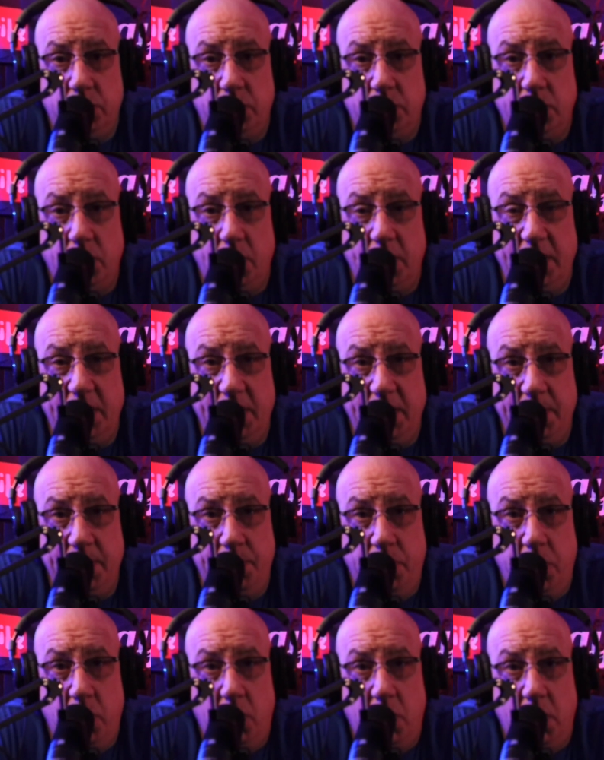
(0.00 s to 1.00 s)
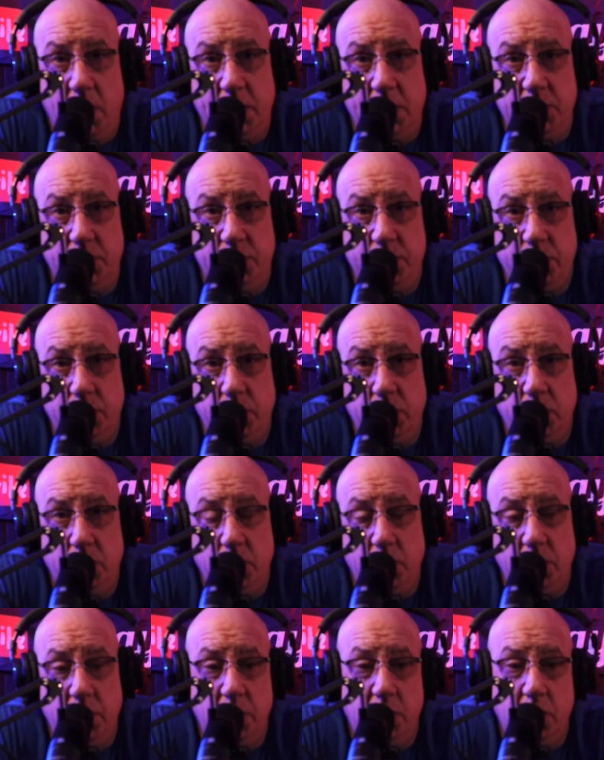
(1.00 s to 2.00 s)
thought it important
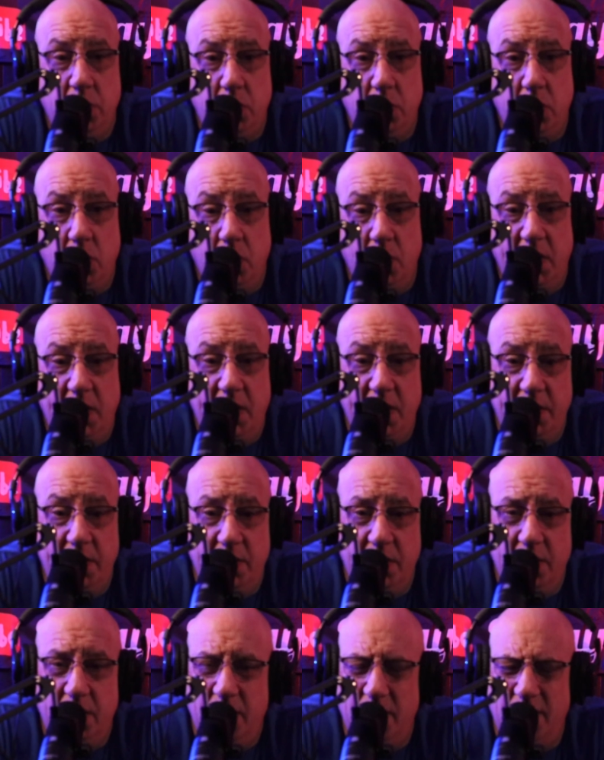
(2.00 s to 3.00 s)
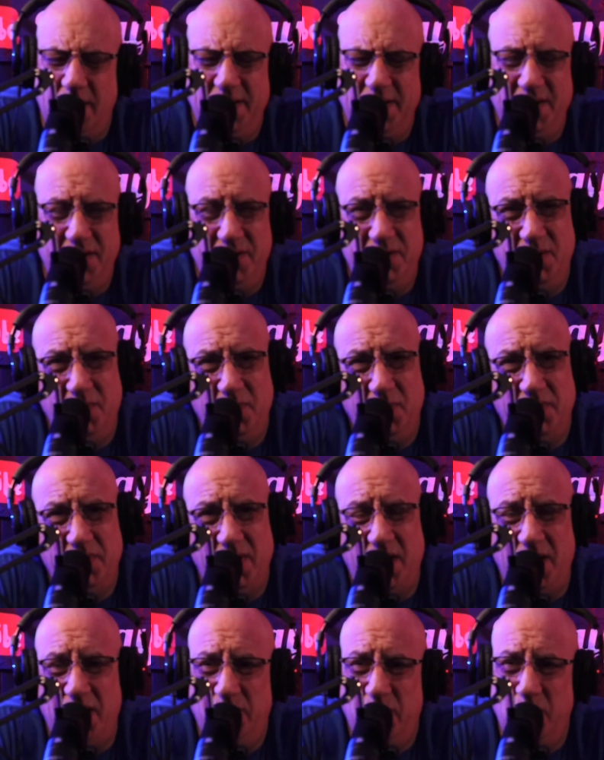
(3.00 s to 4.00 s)
to go on. I think she was
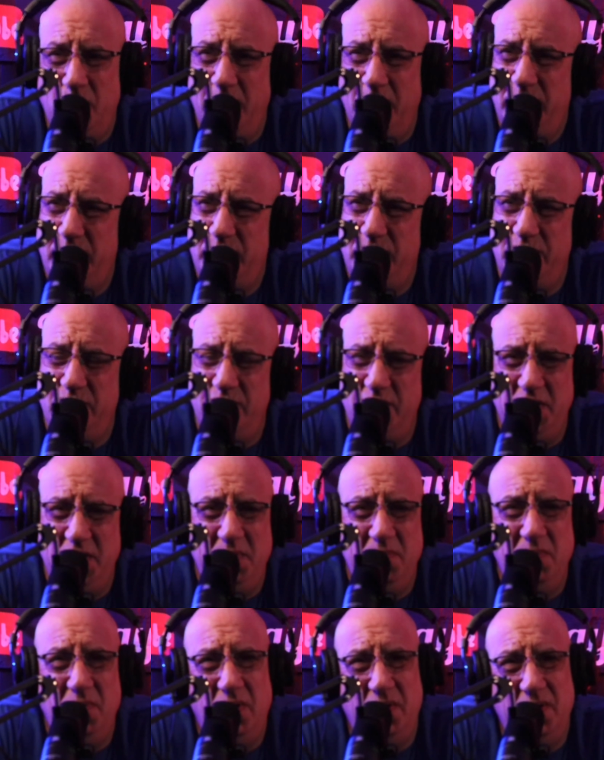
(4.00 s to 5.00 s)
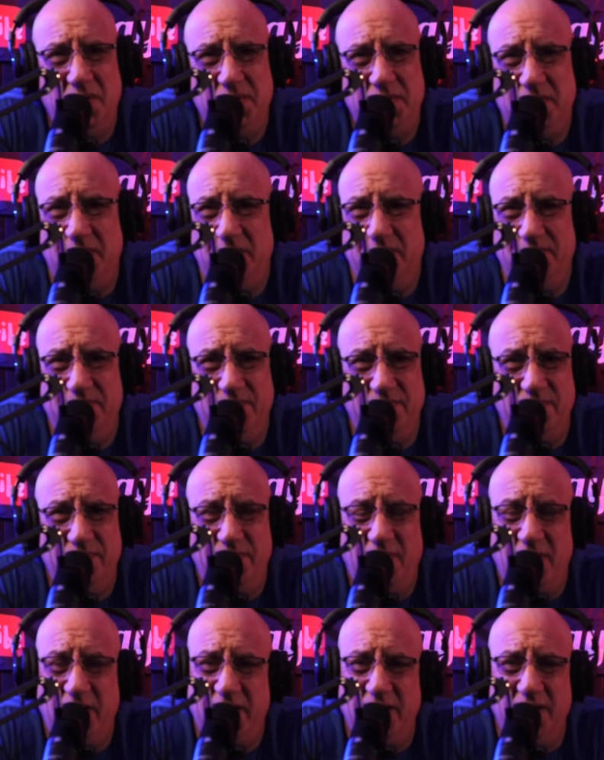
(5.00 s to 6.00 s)
on a Twitch stream or some
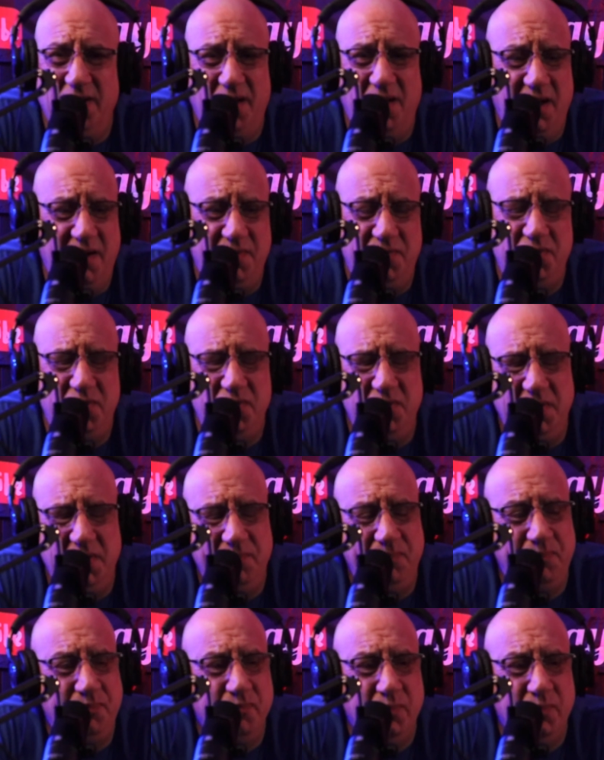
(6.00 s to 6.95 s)
fucking live stream,